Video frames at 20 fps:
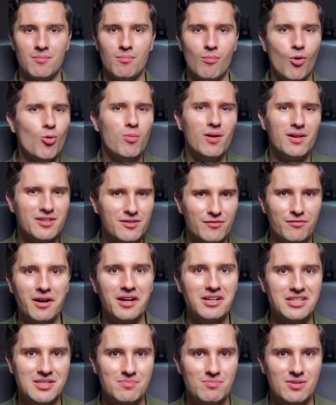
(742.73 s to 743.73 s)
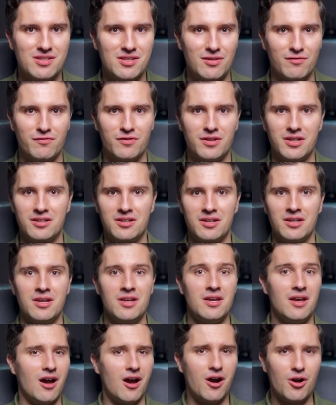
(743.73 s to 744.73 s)
mobile device specific
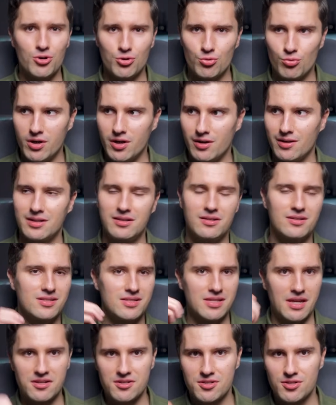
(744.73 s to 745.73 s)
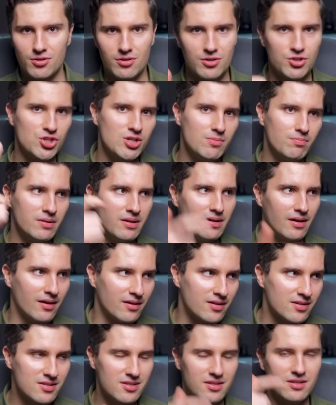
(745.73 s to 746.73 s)
hardware like a sensor,
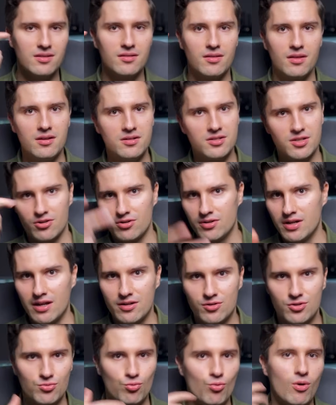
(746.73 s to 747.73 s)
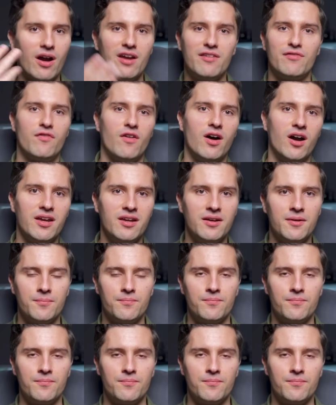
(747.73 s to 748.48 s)
GPS, uh, internet, Wi-Fi,